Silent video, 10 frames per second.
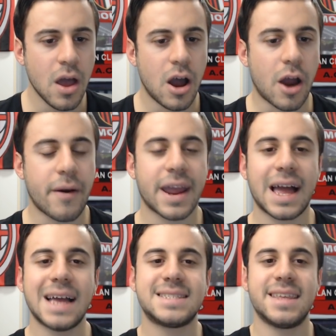Alright
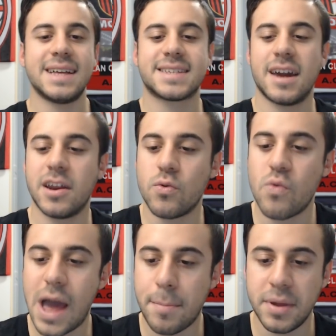guys, that's gonna
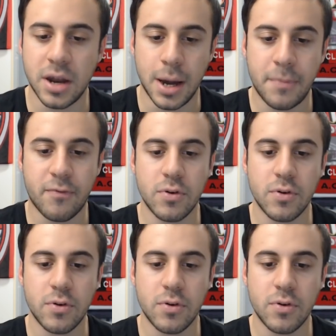wrap it up for